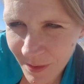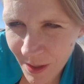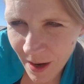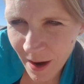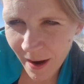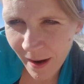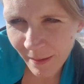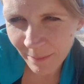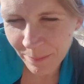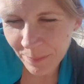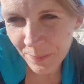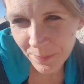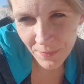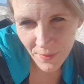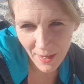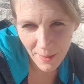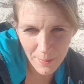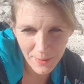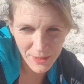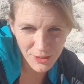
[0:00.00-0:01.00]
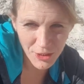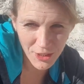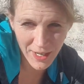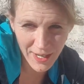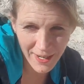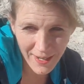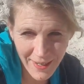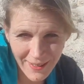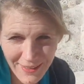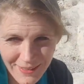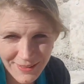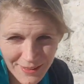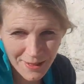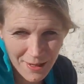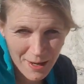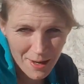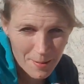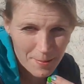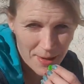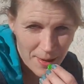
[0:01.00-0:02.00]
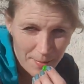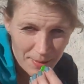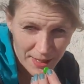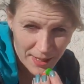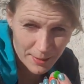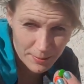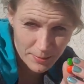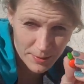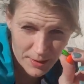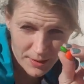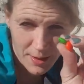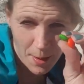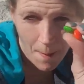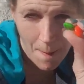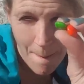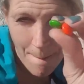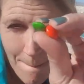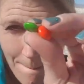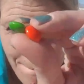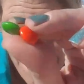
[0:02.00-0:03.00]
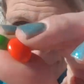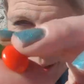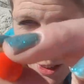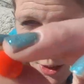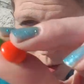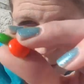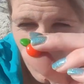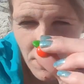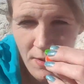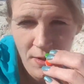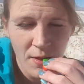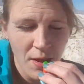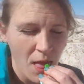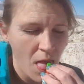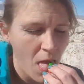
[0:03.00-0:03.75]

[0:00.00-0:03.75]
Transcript: Alright, I'm gonna try some M&M's. Boom.